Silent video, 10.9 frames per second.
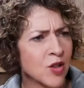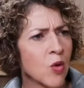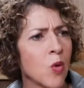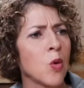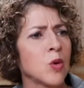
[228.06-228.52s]
the
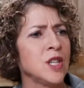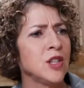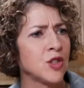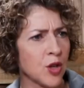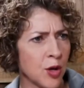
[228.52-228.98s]
court
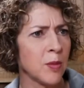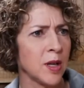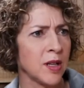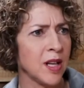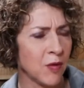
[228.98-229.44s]

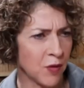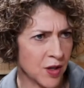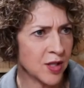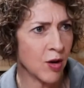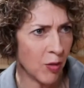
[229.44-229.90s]
determine if
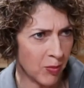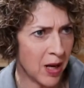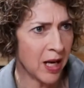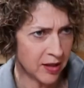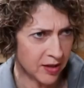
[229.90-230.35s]
this
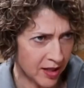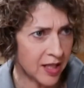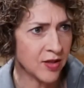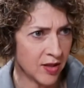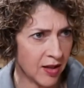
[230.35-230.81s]
complaint
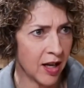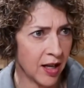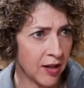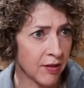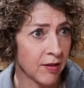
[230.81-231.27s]
is
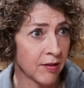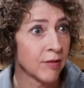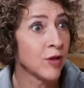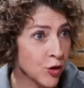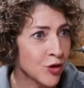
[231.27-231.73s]
a
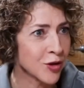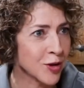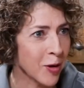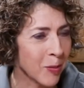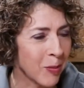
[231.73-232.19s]

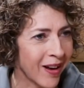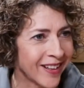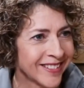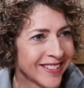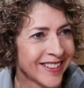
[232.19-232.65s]
nuisance complaint?